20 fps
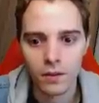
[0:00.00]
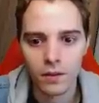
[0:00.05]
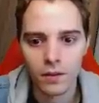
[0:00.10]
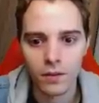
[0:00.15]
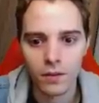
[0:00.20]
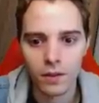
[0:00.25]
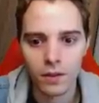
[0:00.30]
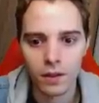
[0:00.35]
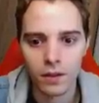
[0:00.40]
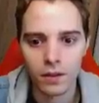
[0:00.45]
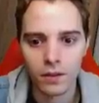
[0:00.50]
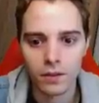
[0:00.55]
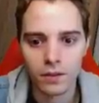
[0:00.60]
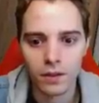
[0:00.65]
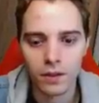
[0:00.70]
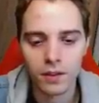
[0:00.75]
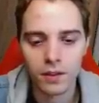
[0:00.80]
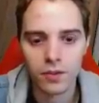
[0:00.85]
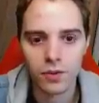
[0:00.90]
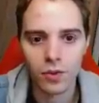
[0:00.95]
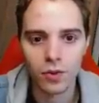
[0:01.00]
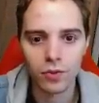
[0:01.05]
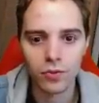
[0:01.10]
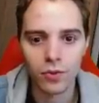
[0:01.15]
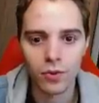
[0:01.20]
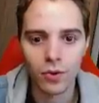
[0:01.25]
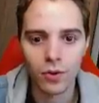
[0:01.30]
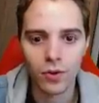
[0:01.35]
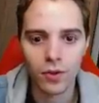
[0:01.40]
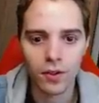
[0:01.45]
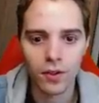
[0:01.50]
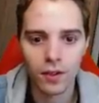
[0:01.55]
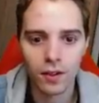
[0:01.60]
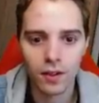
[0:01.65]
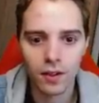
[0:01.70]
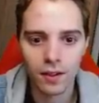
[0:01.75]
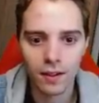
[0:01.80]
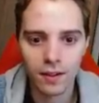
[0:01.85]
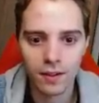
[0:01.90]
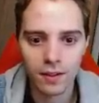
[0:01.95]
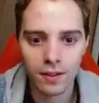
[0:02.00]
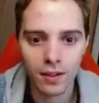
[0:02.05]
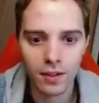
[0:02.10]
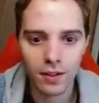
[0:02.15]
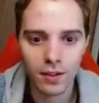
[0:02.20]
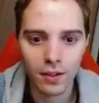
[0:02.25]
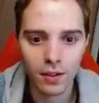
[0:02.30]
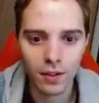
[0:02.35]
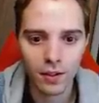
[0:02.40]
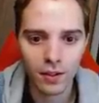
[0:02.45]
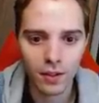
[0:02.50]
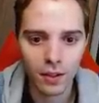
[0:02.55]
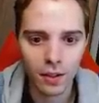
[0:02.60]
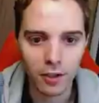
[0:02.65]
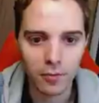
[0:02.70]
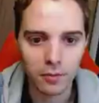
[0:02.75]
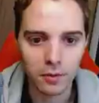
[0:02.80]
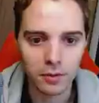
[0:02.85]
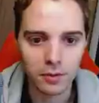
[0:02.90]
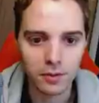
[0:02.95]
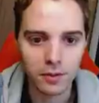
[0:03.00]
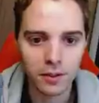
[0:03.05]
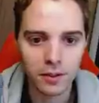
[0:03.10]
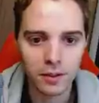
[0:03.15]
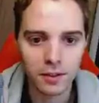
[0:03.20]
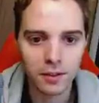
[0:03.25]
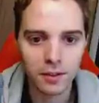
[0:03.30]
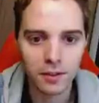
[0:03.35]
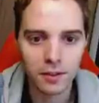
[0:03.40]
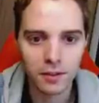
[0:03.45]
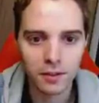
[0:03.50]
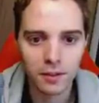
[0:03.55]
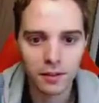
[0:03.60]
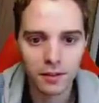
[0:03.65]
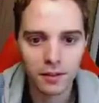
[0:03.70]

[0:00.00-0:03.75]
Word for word: Okay, let's go for air balloon here.